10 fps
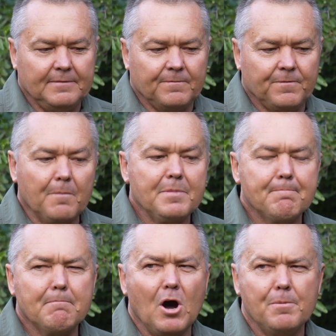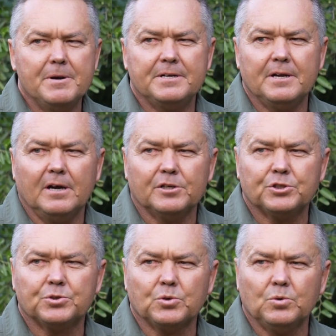From the moment I
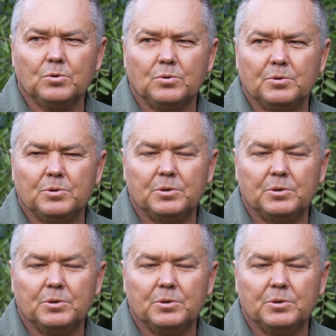saw